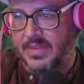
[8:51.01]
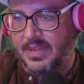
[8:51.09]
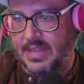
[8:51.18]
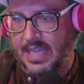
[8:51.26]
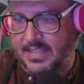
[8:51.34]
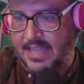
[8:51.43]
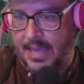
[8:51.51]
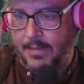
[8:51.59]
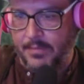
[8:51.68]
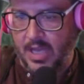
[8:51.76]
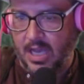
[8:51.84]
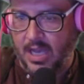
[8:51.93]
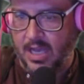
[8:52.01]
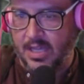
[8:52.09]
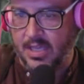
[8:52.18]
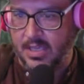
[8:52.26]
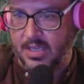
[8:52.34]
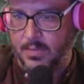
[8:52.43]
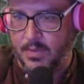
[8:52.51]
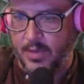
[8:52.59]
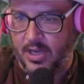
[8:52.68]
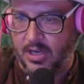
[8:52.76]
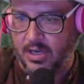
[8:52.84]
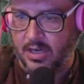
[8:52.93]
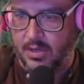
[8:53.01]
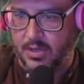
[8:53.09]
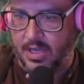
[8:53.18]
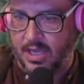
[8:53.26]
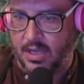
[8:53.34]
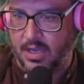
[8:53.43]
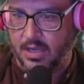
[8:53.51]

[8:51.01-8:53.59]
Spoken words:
Thanks, Cap. It can be better. Okay.